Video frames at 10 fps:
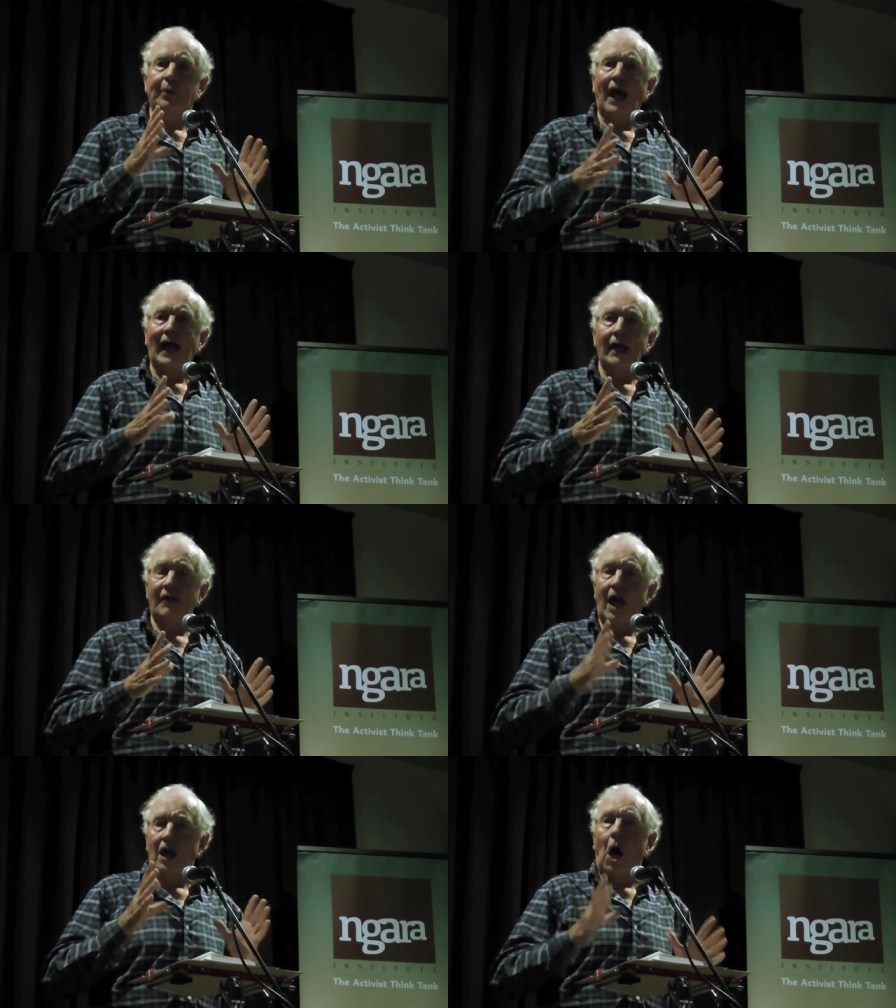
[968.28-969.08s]
pray
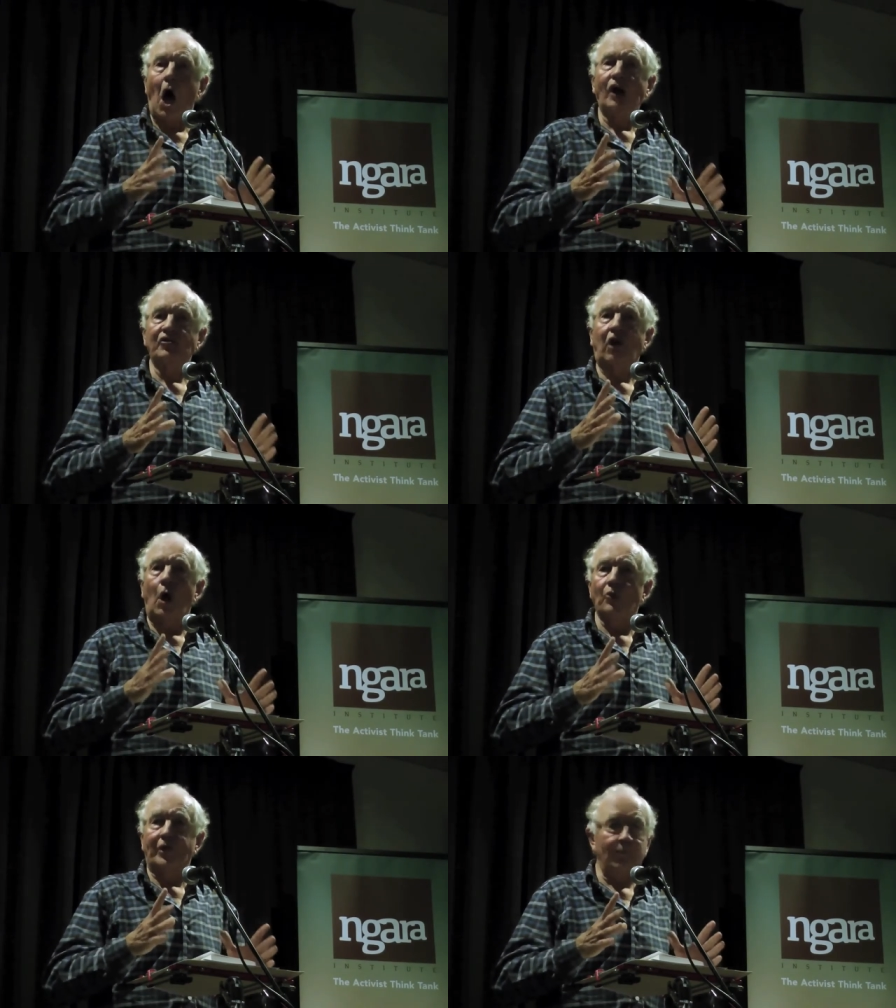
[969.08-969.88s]
their God
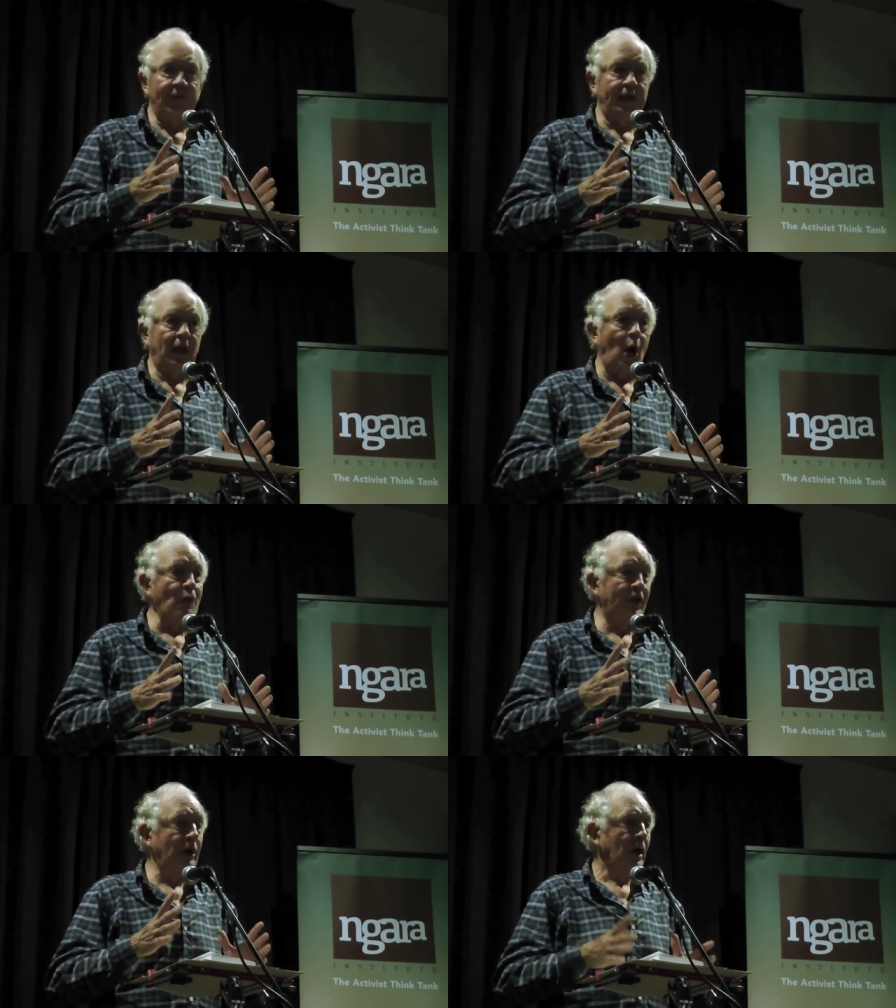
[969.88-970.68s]
told them that
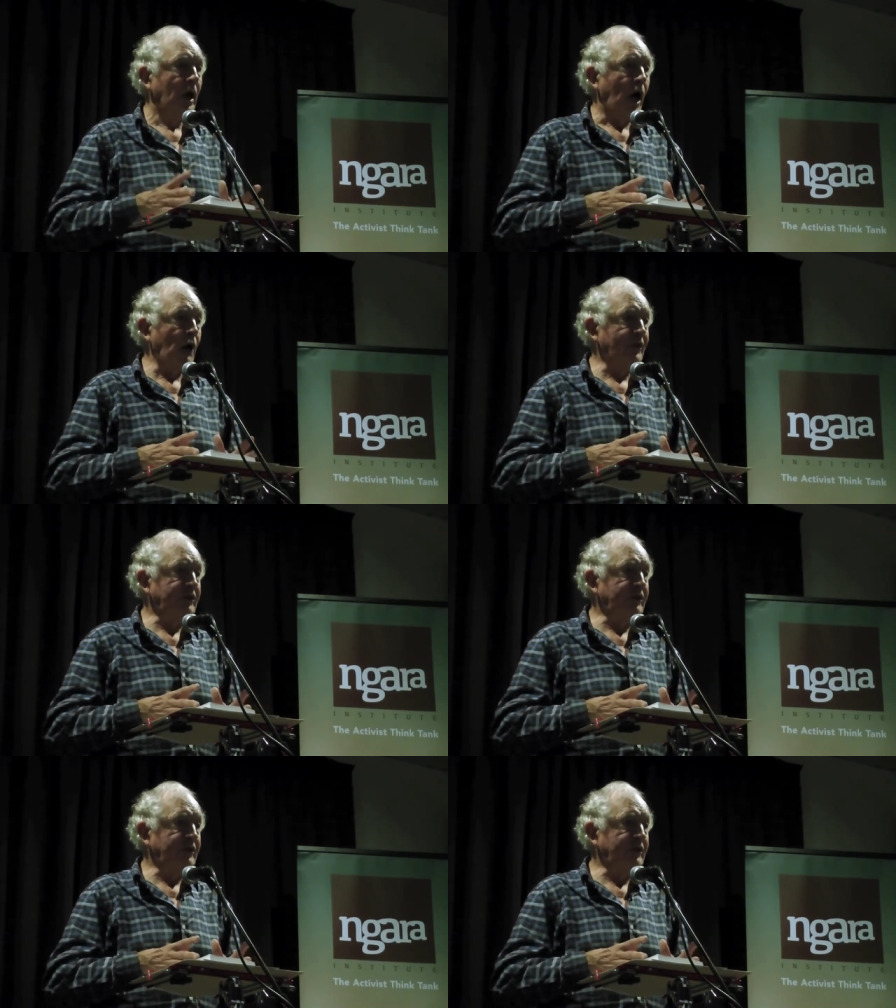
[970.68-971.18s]
over, over